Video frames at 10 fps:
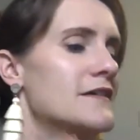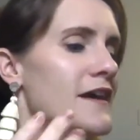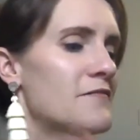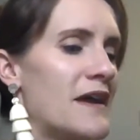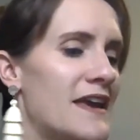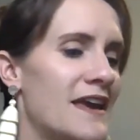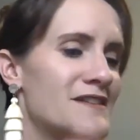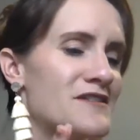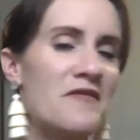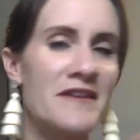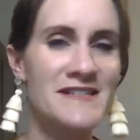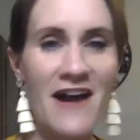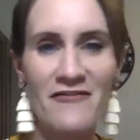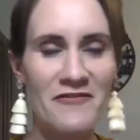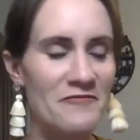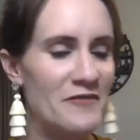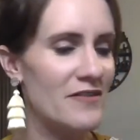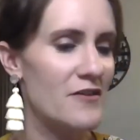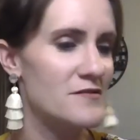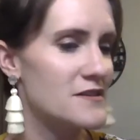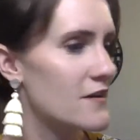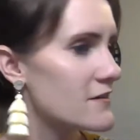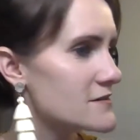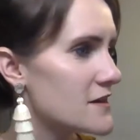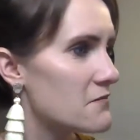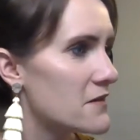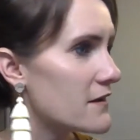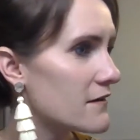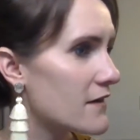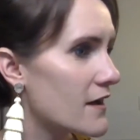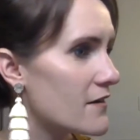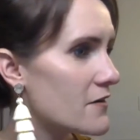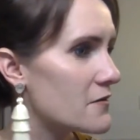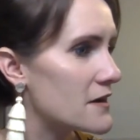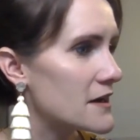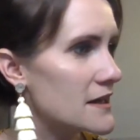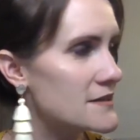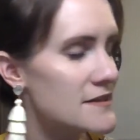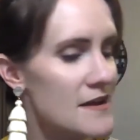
And my kids always have them with no stickers, and I'm like, okay, I don't know what it is.